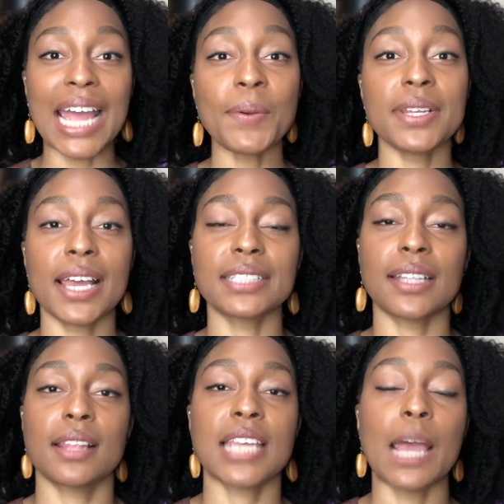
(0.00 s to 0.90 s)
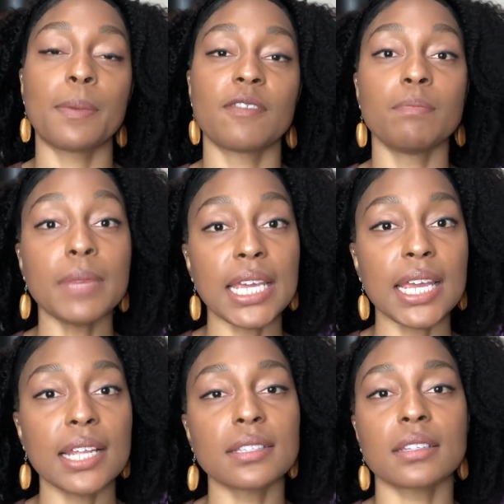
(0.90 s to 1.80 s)
I would guess that the type of
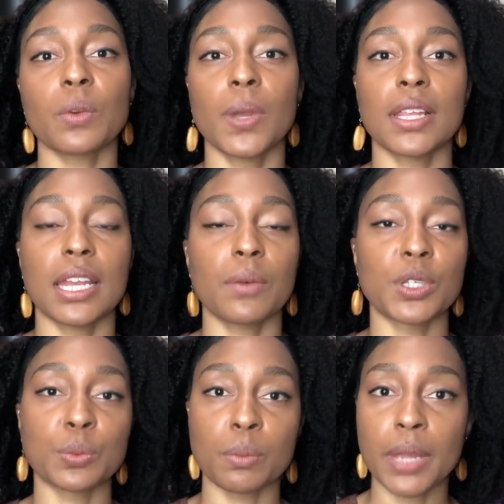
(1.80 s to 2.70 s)
meat, the way that it was